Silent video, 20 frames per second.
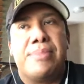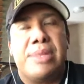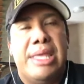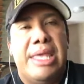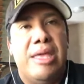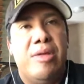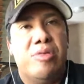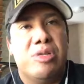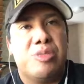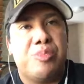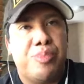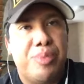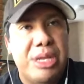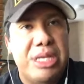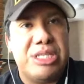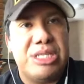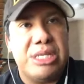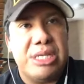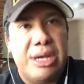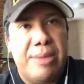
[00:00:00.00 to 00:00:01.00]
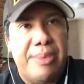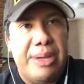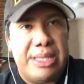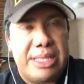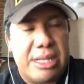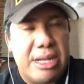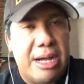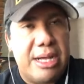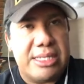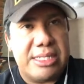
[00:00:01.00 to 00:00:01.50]
he was preaching about
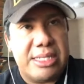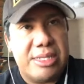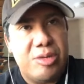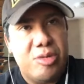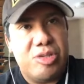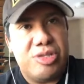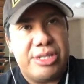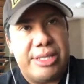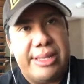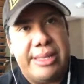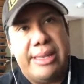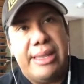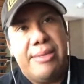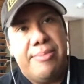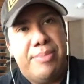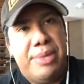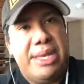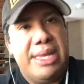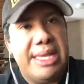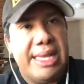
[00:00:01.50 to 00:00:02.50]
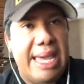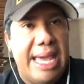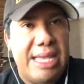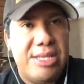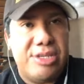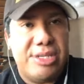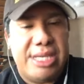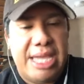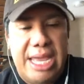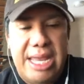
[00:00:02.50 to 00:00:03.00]
the Constitution, meaning
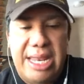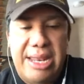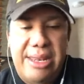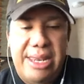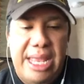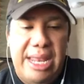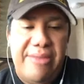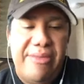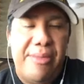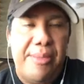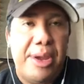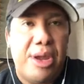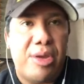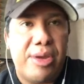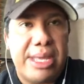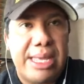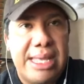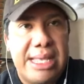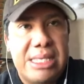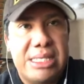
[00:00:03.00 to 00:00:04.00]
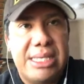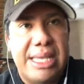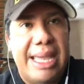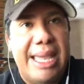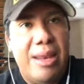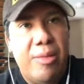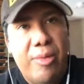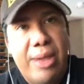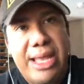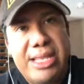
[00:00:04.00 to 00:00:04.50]
educated Native Americans
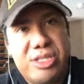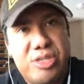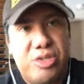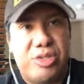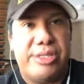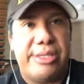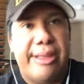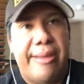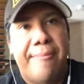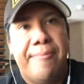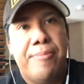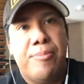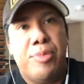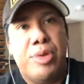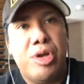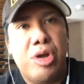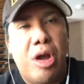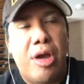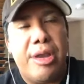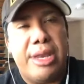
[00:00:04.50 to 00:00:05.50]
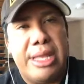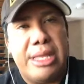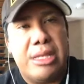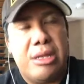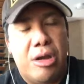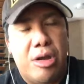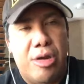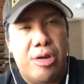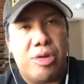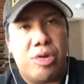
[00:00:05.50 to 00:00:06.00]
and ranchers regarding
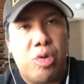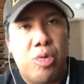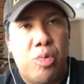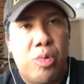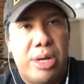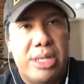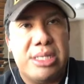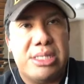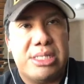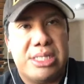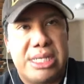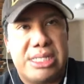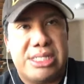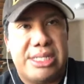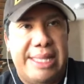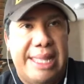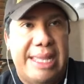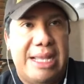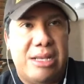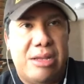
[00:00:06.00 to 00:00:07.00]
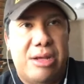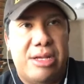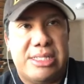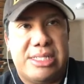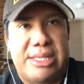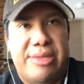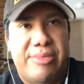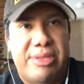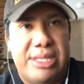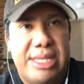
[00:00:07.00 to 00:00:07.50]
Article 1, Section 8, Clause
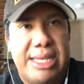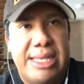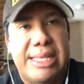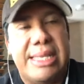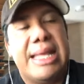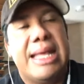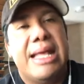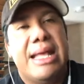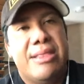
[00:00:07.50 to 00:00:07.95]
17,